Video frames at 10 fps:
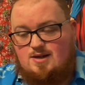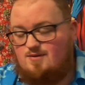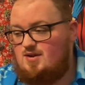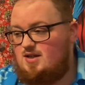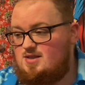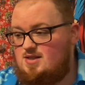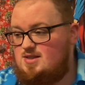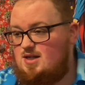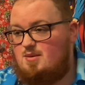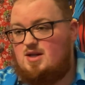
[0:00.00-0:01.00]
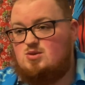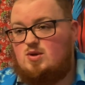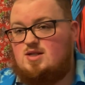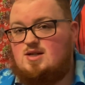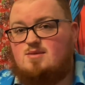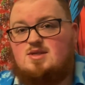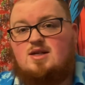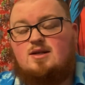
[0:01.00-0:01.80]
I think I said see about 20 times then.